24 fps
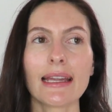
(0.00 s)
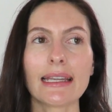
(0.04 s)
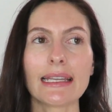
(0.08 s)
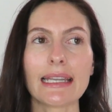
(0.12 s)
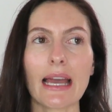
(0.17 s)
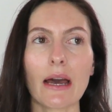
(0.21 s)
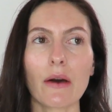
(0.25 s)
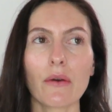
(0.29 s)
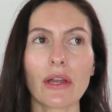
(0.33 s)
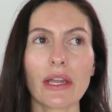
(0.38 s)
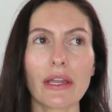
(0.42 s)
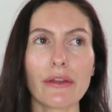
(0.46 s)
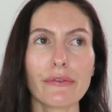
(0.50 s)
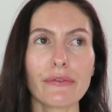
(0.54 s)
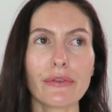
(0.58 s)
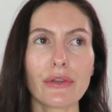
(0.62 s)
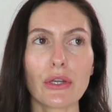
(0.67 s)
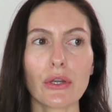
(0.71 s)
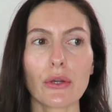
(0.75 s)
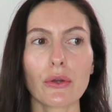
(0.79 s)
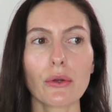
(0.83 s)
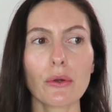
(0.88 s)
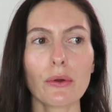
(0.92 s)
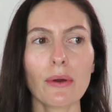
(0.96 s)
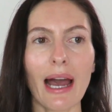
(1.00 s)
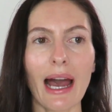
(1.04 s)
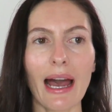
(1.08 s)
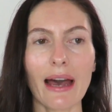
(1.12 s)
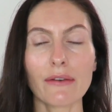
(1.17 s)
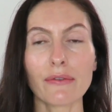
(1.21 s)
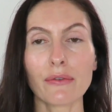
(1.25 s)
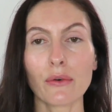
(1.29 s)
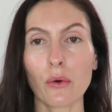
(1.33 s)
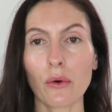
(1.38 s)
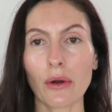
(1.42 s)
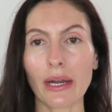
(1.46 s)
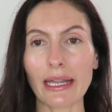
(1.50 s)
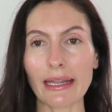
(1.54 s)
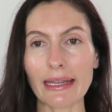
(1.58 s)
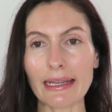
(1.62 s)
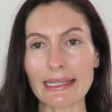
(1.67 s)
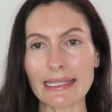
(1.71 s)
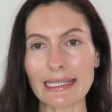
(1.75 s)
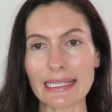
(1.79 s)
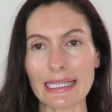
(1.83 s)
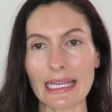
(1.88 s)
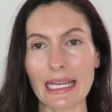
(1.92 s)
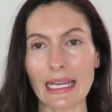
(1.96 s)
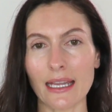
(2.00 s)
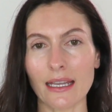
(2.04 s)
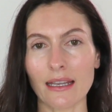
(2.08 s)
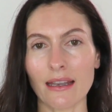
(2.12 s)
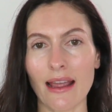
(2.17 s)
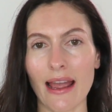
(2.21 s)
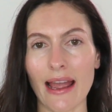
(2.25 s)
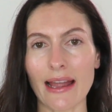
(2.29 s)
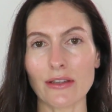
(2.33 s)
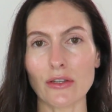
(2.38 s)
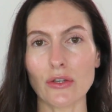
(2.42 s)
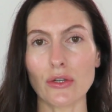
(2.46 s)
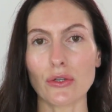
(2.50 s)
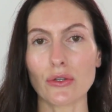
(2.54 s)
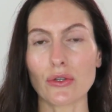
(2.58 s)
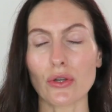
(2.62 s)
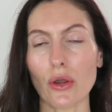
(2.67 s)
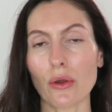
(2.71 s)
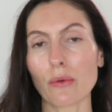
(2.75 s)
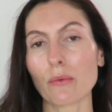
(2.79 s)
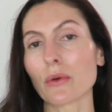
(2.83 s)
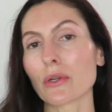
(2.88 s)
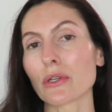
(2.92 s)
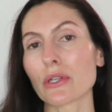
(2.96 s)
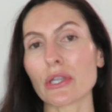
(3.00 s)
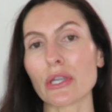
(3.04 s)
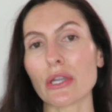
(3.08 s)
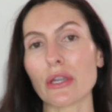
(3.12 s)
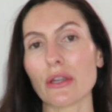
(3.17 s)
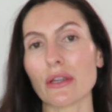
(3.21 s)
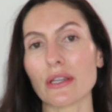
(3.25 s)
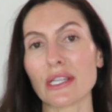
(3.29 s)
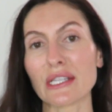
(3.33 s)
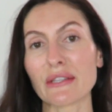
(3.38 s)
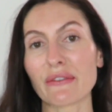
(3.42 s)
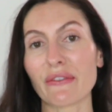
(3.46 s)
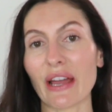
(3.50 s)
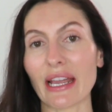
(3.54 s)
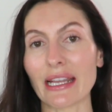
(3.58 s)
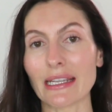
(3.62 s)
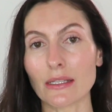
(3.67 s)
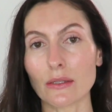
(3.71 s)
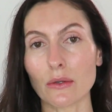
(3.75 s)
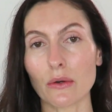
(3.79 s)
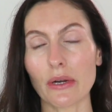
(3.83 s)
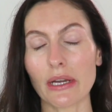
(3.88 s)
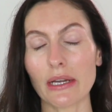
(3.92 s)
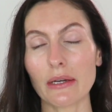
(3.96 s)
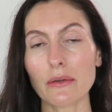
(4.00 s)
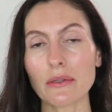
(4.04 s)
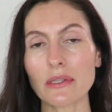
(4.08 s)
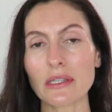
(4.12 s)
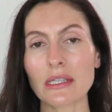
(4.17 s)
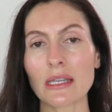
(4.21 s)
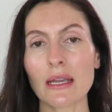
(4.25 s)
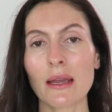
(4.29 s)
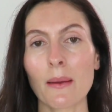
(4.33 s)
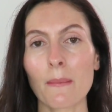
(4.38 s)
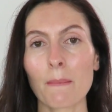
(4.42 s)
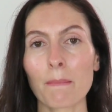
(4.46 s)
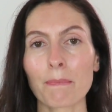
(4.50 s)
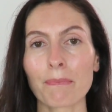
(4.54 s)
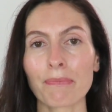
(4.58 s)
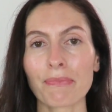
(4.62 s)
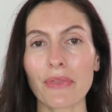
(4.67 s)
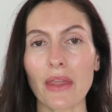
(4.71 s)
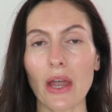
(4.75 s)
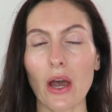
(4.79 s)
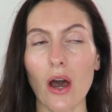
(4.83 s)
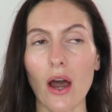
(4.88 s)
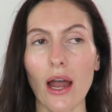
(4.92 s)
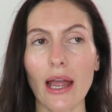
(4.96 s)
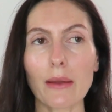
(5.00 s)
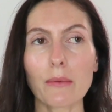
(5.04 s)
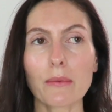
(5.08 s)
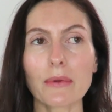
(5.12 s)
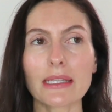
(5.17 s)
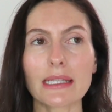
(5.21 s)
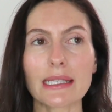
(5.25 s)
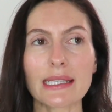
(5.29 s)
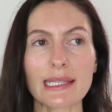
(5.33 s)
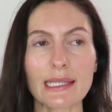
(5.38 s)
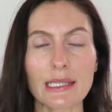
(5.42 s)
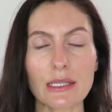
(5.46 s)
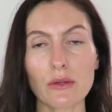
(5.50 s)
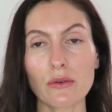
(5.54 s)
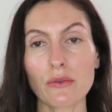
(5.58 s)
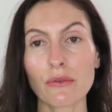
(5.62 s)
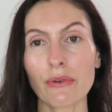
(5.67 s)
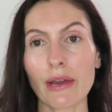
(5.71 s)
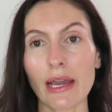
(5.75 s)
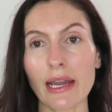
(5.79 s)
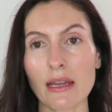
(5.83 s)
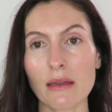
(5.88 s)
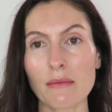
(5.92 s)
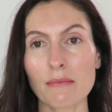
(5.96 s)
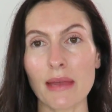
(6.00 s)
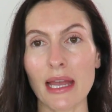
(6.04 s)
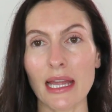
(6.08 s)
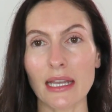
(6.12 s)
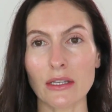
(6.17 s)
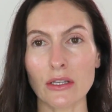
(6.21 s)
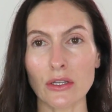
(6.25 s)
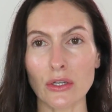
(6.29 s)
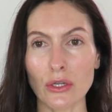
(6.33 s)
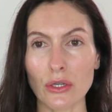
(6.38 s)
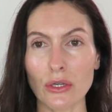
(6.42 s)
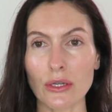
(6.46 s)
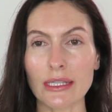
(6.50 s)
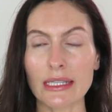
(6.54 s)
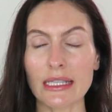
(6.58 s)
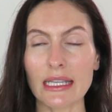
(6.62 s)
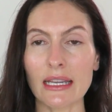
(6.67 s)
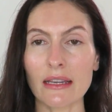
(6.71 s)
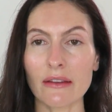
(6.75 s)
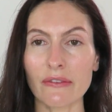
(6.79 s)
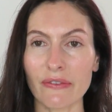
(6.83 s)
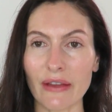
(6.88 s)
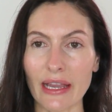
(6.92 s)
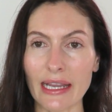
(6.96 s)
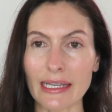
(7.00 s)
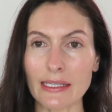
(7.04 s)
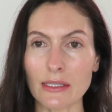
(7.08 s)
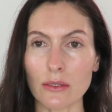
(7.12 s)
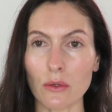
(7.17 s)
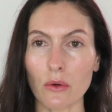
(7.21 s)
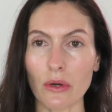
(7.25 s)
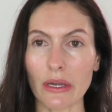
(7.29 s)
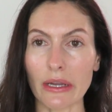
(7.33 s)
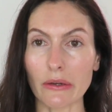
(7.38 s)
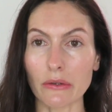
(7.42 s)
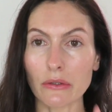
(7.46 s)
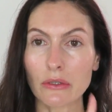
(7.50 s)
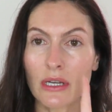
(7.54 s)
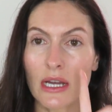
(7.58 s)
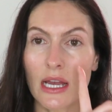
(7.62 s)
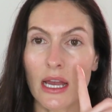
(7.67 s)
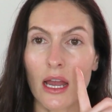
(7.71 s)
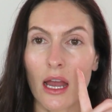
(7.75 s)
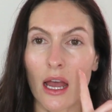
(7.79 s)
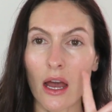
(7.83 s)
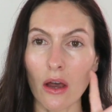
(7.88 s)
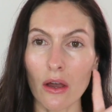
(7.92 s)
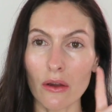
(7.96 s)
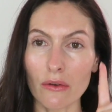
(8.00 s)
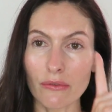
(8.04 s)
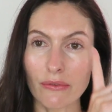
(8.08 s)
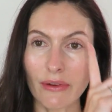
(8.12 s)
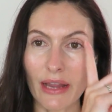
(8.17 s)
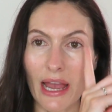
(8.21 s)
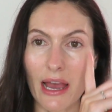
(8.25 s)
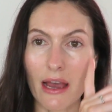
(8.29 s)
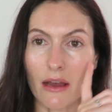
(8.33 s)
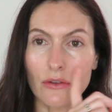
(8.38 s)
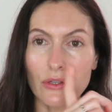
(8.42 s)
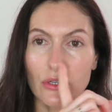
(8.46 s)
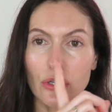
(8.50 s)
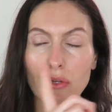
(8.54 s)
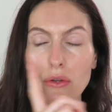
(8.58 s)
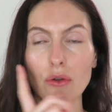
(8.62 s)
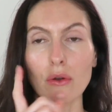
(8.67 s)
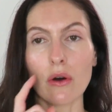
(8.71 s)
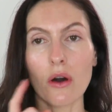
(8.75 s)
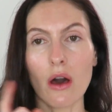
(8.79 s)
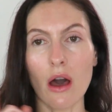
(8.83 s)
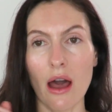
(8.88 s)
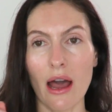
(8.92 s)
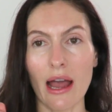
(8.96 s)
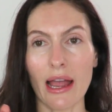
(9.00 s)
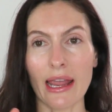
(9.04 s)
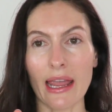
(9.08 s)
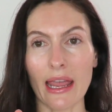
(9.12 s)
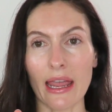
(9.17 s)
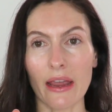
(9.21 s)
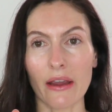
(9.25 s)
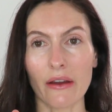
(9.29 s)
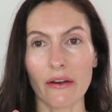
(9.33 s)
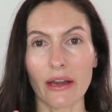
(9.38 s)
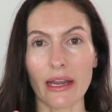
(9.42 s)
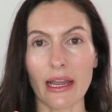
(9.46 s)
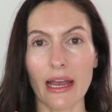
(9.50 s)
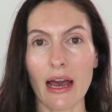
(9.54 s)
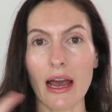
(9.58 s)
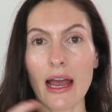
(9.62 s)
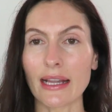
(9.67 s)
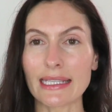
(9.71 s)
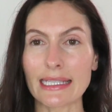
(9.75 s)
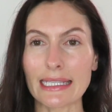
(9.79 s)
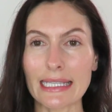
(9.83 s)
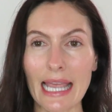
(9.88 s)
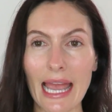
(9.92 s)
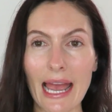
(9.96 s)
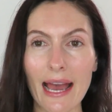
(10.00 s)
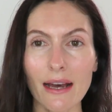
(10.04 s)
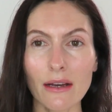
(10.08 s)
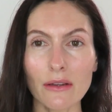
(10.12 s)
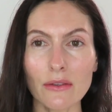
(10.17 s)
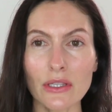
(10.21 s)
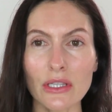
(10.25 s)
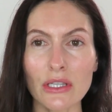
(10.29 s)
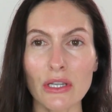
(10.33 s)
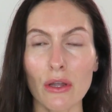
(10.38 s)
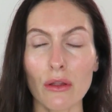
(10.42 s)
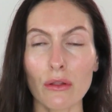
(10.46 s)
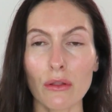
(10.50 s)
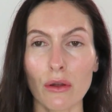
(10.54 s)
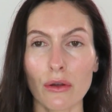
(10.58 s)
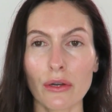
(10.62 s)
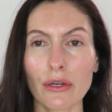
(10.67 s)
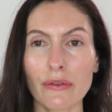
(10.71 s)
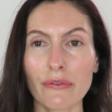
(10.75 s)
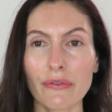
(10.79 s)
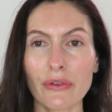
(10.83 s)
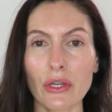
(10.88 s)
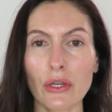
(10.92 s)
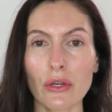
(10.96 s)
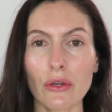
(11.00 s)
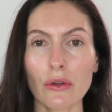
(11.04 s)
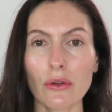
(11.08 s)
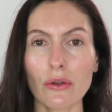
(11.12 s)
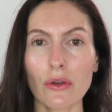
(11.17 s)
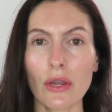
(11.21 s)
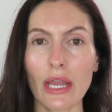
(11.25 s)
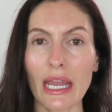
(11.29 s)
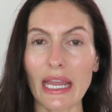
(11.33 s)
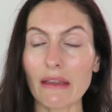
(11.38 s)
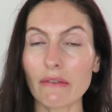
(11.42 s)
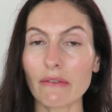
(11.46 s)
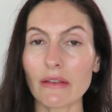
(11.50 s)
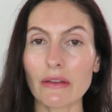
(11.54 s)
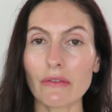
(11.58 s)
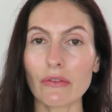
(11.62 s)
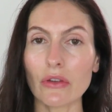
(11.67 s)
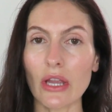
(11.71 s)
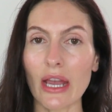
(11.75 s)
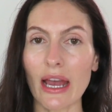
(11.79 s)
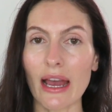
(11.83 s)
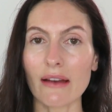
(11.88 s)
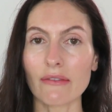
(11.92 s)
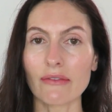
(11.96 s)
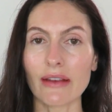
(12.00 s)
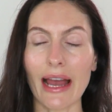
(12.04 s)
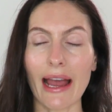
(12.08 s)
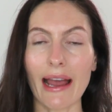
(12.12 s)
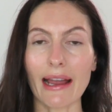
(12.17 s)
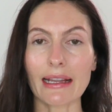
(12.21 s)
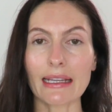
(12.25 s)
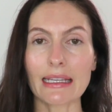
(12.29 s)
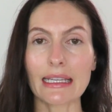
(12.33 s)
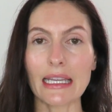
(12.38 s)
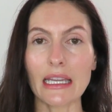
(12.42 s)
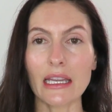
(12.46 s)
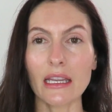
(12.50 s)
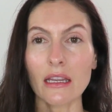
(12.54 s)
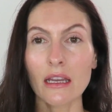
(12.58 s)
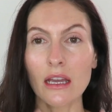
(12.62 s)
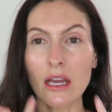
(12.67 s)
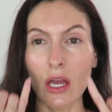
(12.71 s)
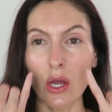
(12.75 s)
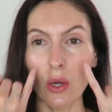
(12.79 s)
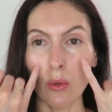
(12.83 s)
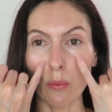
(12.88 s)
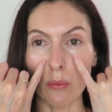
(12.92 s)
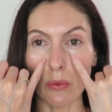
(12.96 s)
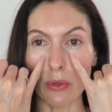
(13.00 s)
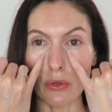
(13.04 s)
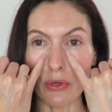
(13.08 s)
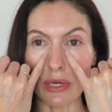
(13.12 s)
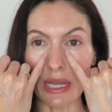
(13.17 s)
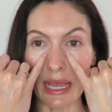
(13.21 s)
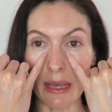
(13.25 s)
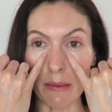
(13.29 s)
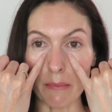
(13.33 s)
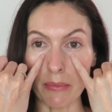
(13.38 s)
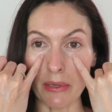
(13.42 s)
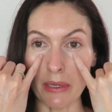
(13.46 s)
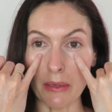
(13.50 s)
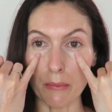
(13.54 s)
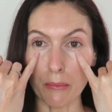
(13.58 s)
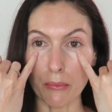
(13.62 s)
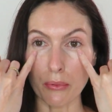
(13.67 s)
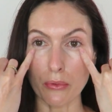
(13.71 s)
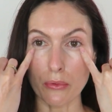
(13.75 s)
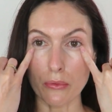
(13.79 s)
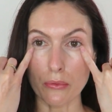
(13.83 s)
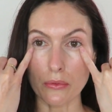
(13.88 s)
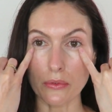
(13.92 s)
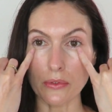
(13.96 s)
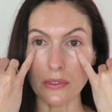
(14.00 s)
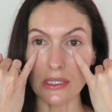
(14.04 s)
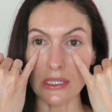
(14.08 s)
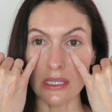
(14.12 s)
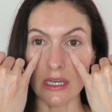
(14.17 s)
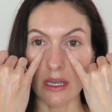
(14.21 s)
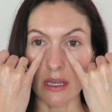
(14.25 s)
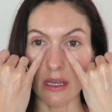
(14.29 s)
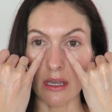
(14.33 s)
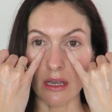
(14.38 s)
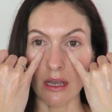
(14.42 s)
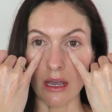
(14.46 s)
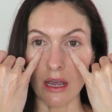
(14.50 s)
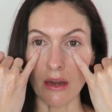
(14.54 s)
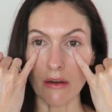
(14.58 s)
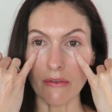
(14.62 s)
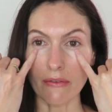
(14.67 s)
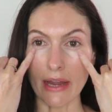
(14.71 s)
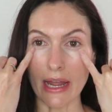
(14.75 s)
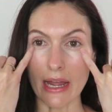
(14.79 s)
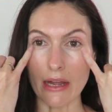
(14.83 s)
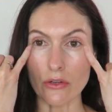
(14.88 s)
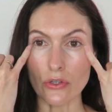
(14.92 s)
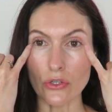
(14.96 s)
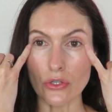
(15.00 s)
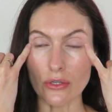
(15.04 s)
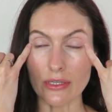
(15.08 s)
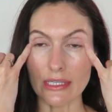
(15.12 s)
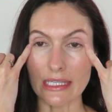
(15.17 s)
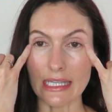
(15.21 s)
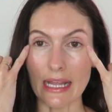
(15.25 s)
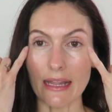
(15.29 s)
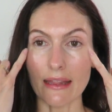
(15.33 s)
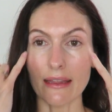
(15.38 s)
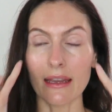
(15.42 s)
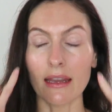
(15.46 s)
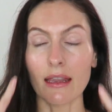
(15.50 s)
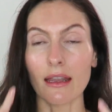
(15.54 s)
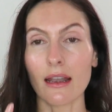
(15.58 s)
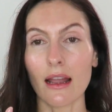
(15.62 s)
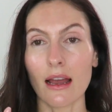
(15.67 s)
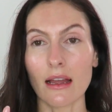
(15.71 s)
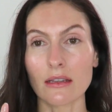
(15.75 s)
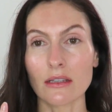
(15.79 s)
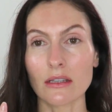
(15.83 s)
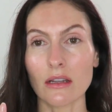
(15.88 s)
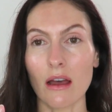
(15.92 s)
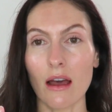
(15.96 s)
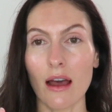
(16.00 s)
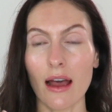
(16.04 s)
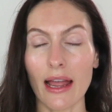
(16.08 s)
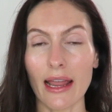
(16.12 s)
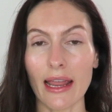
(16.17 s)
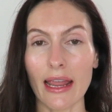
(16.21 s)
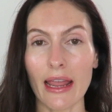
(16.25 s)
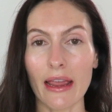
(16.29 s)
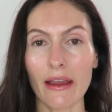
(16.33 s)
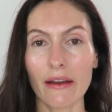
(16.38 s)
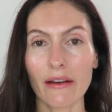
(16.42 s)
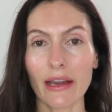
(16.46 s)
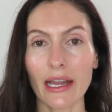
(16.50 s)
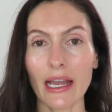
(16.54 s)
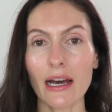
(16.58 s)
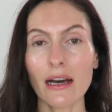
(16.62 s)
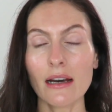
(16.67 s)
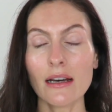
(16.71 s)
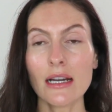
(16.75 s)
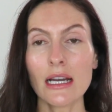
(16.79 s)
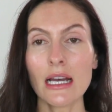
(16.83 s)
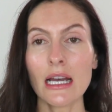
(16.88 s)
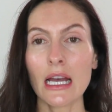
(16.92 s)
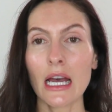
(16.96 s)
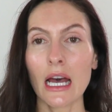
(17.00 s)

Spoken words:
Now, if you have oily skin and you don't want to use face oils, I would still recommend using face oil around your eye area. I doubt a lot of you, even if you have acne, will get pimples around your delicate under eye area.